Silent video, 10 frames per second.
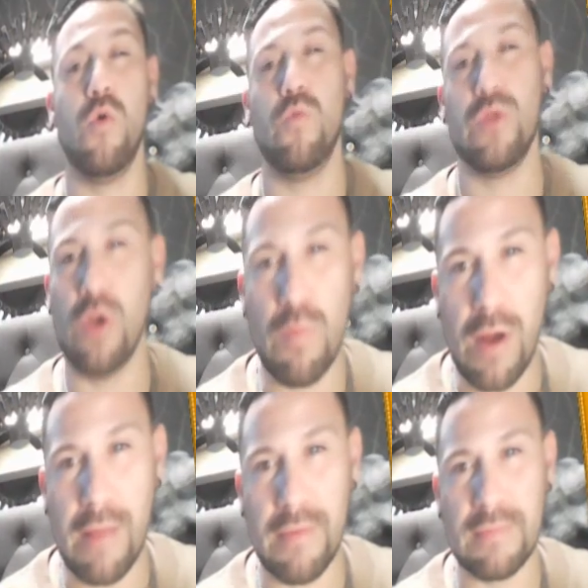No
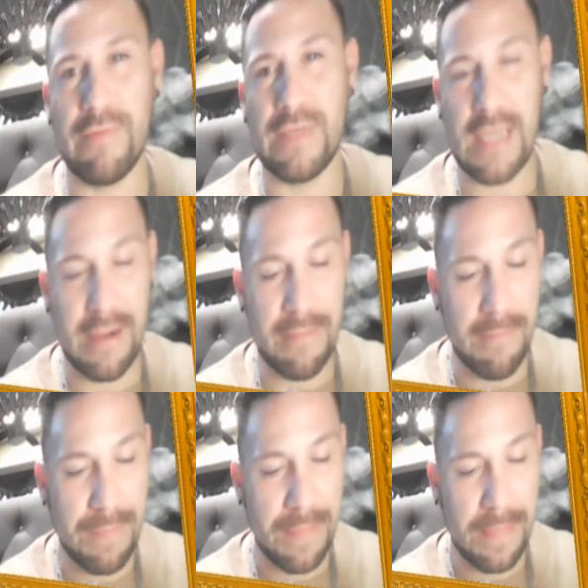problems every time.
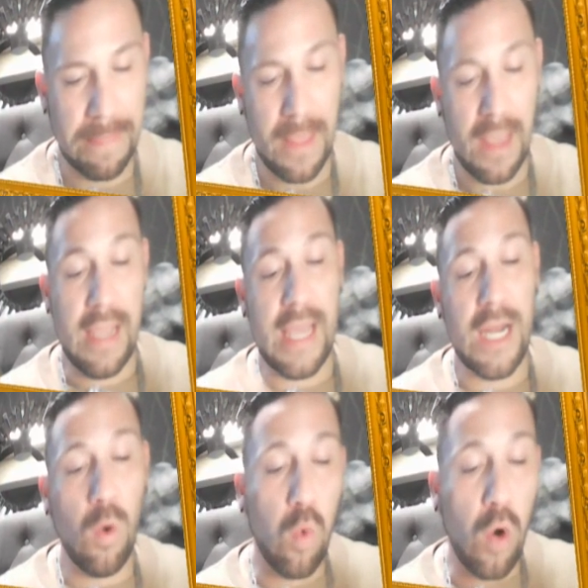In
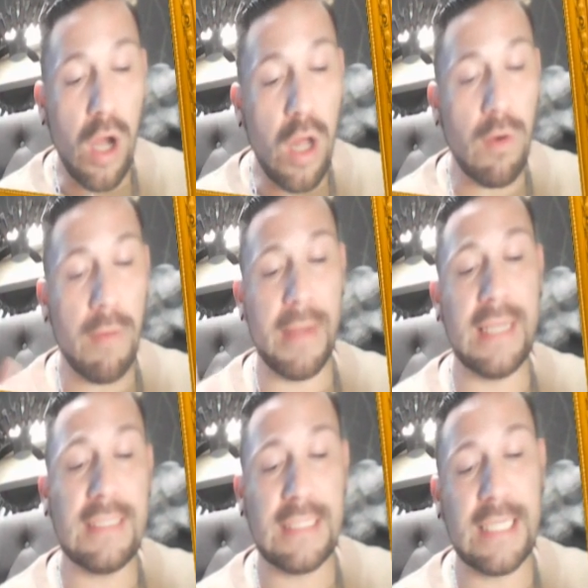a world where many
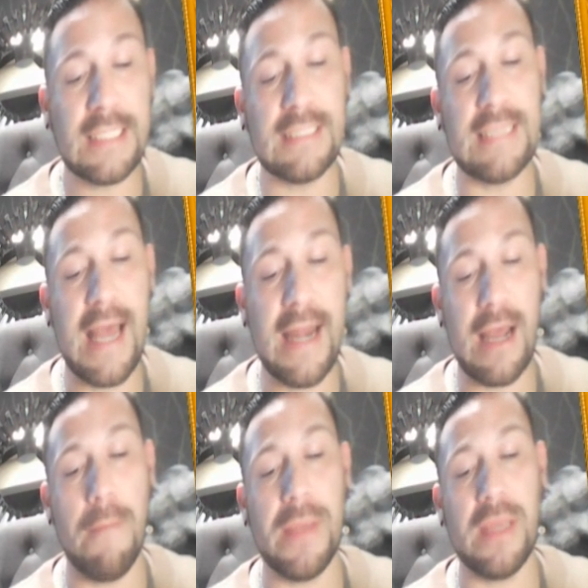seek to stand
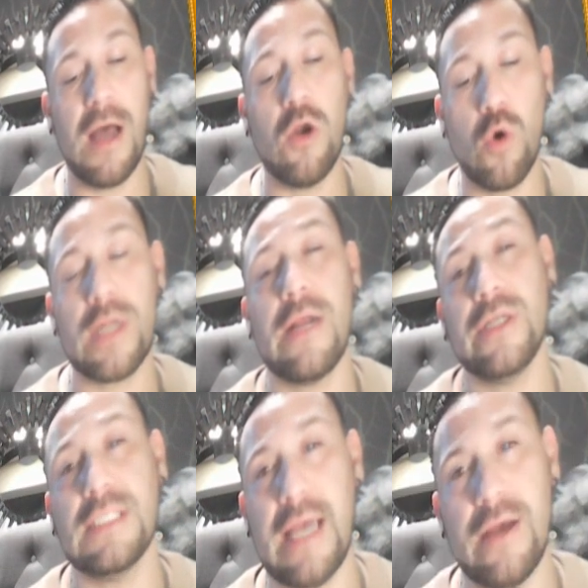out beyond ordinary
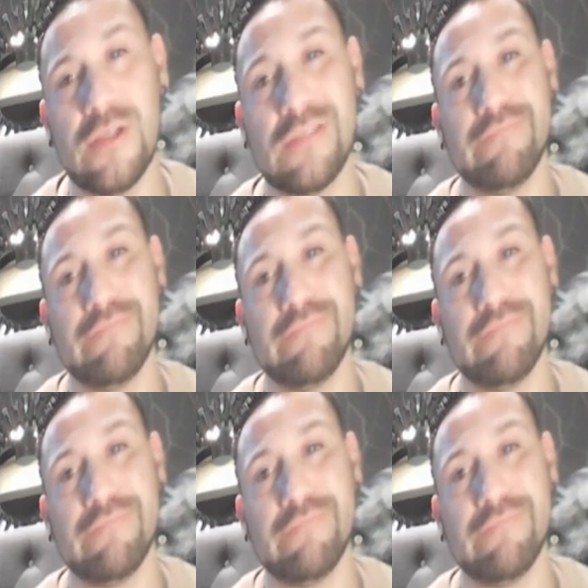styles,